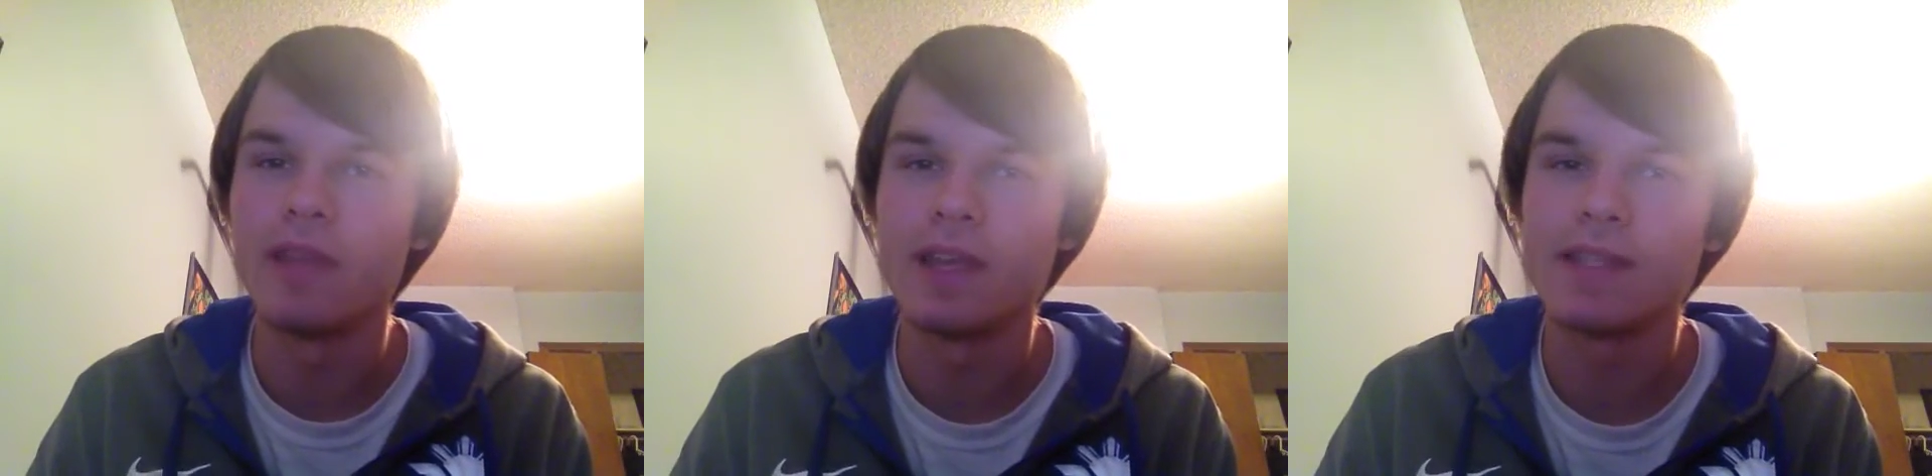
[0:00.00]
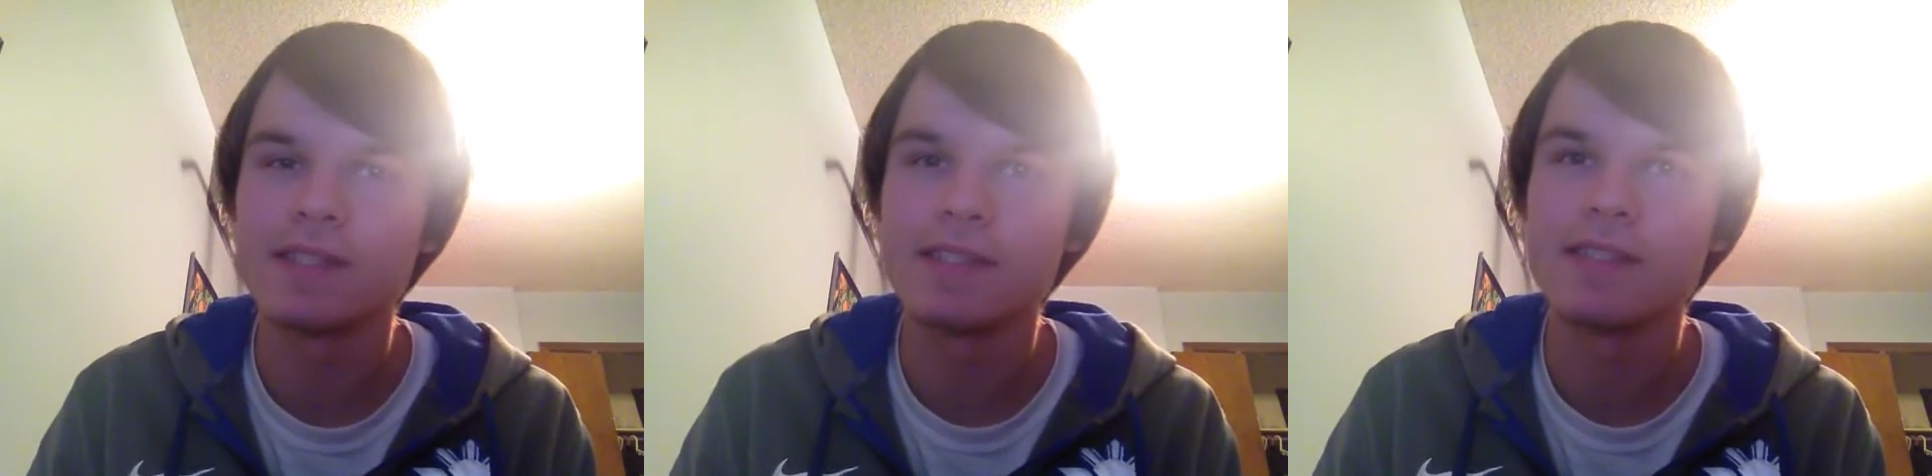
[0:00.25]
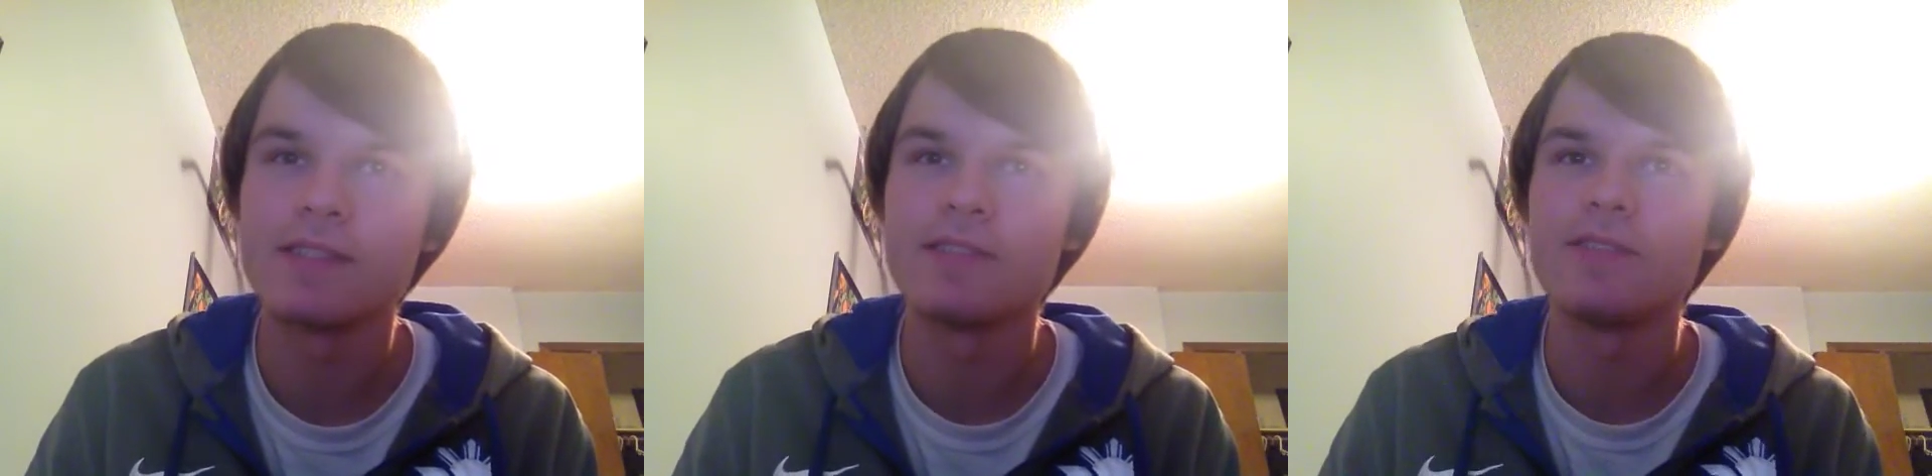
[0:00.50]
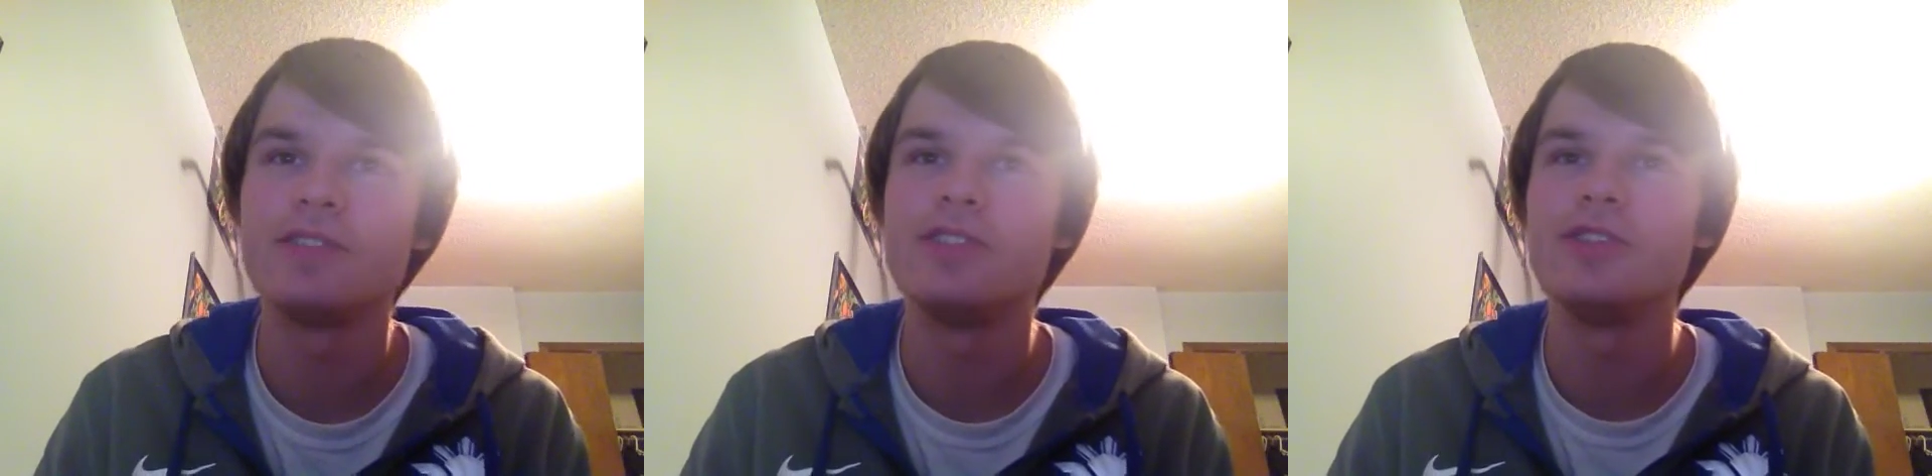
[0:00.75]
this?
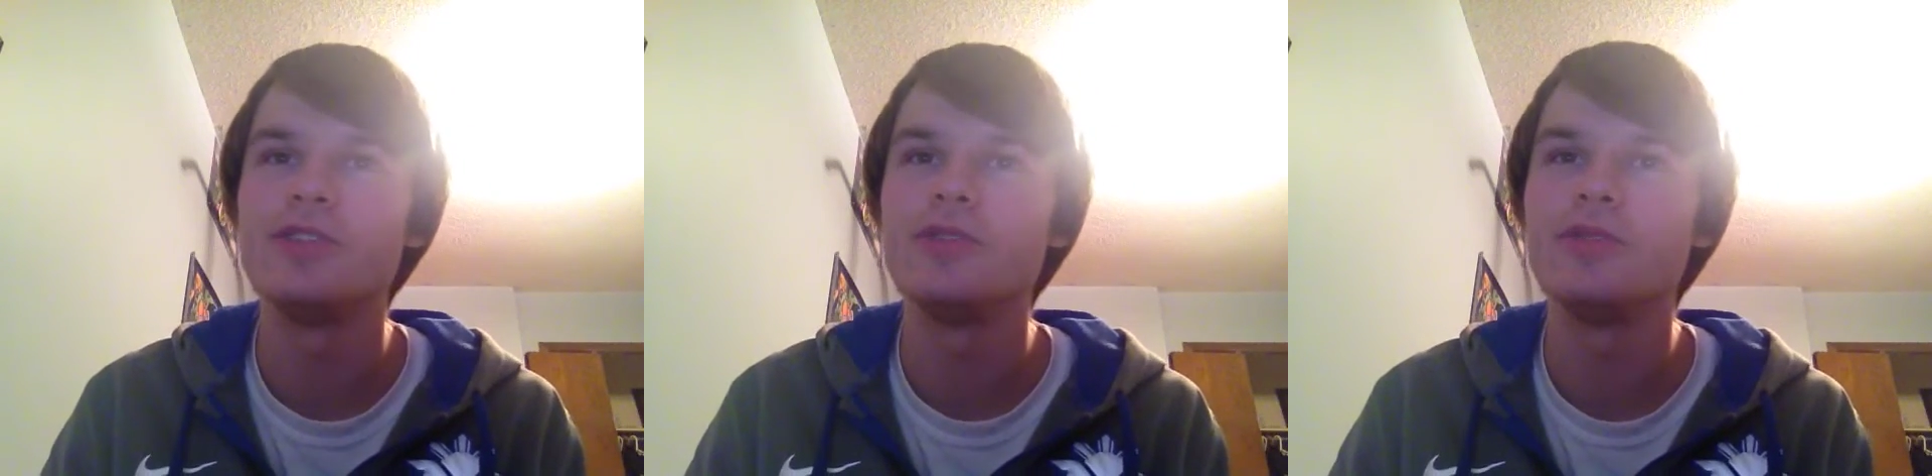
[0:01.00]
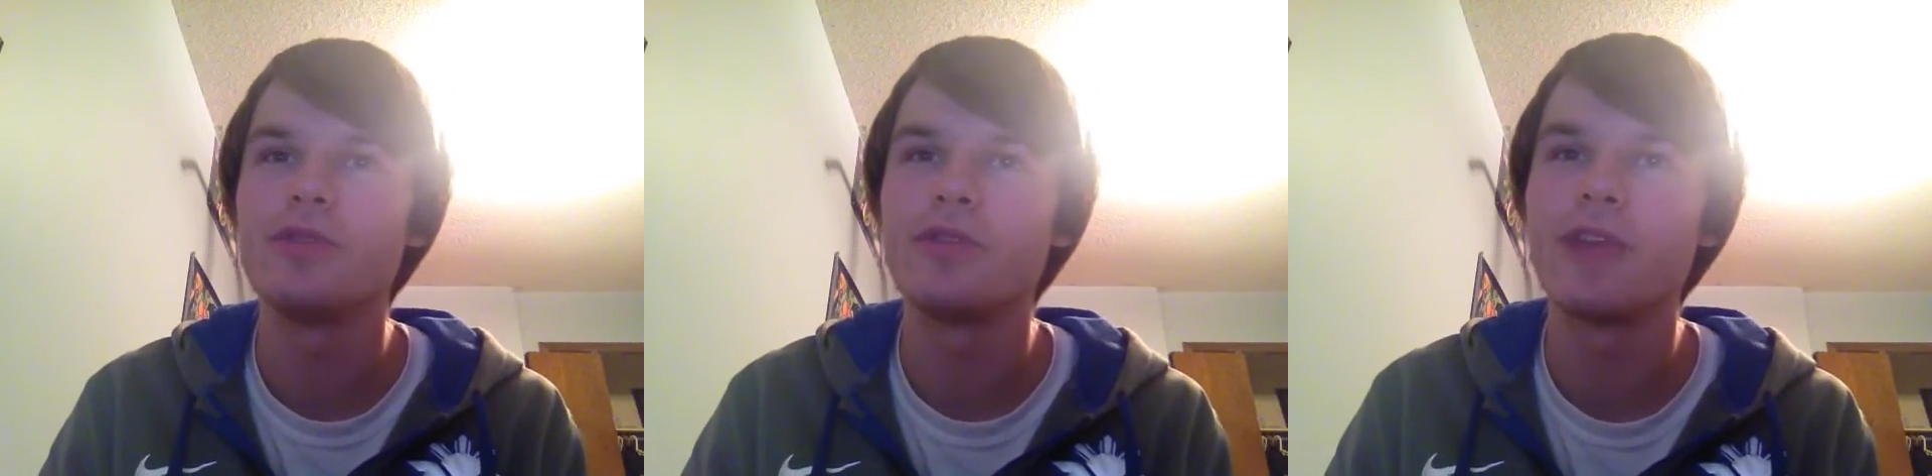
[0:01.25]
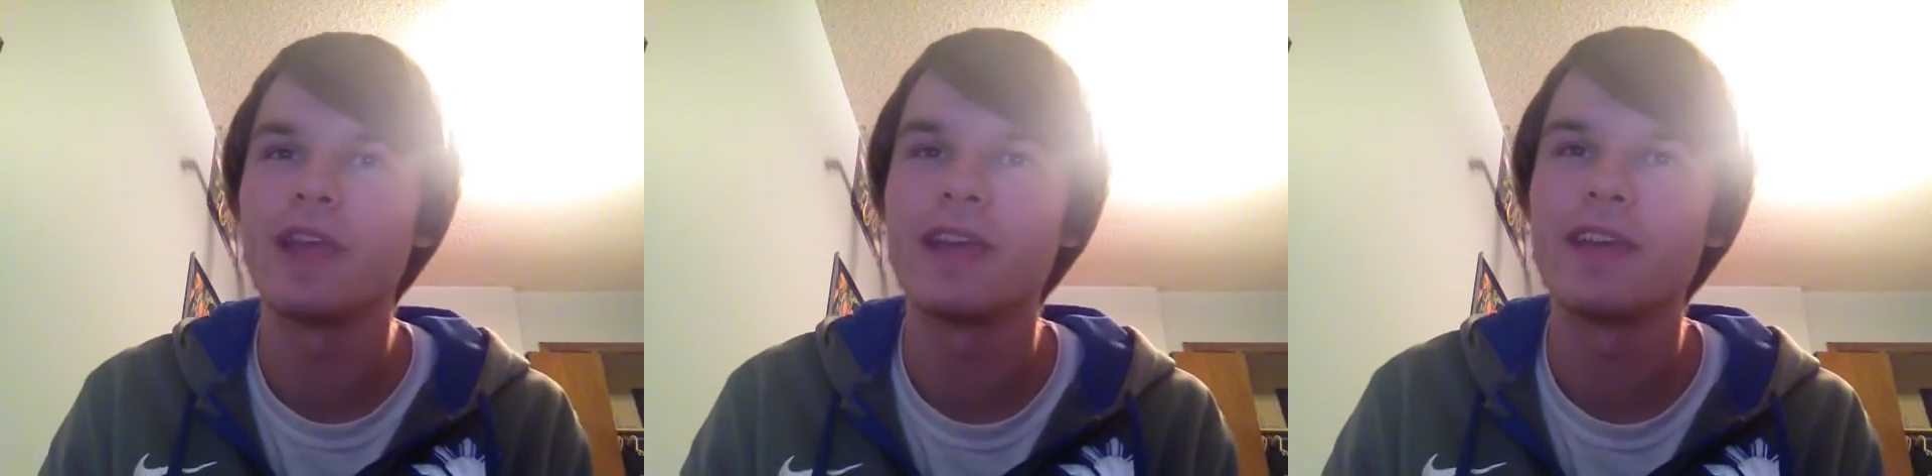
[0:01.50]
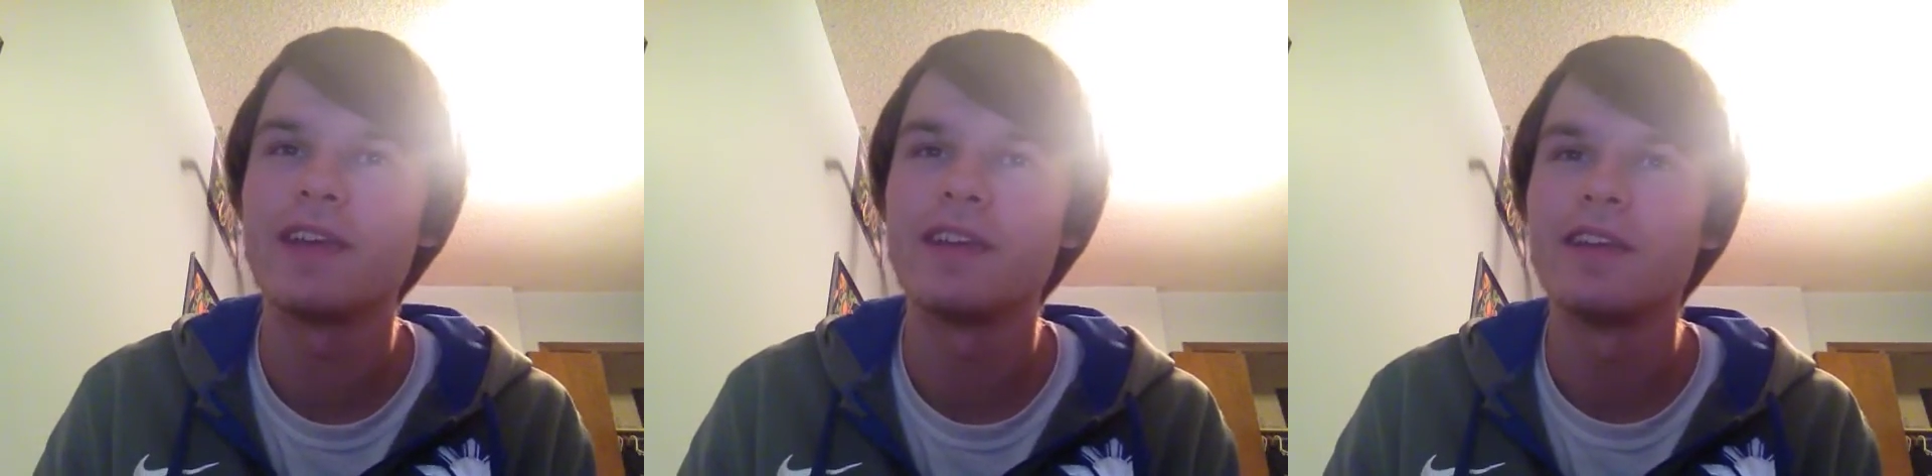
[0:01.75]
Do you
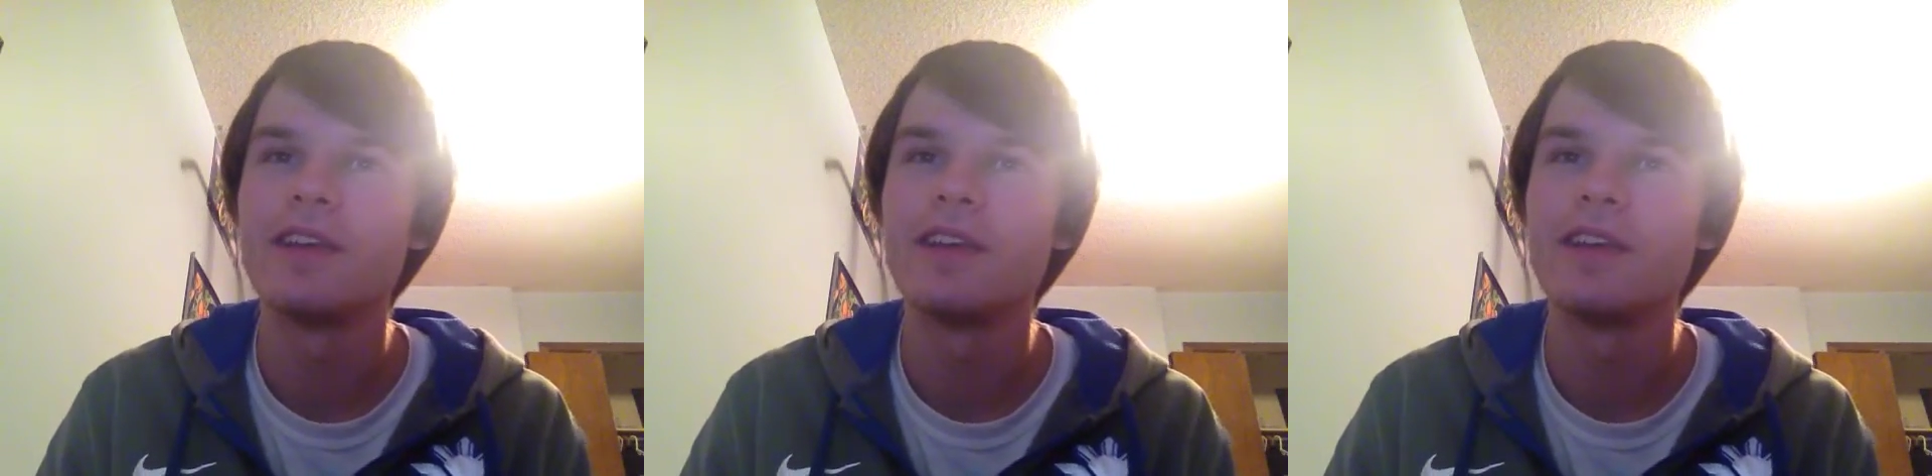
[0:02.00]
think